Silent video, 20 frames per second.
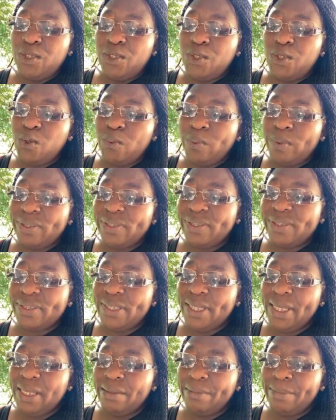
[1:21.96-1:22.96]
you will
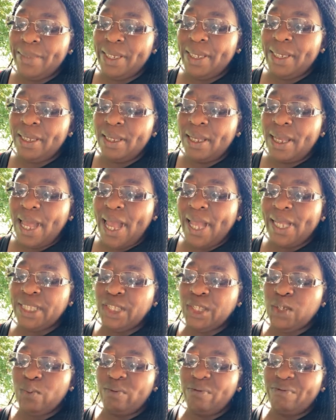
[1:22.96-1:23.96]
seek me
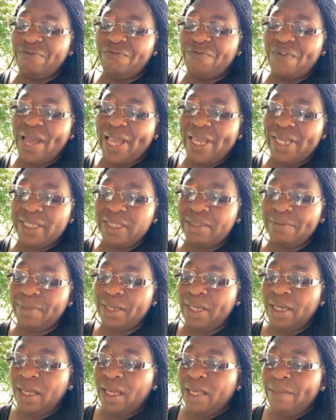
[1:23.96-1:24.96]
and you will find
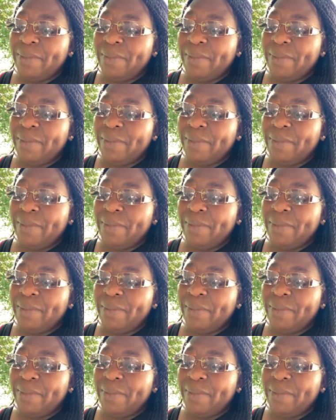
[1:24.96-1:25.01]
me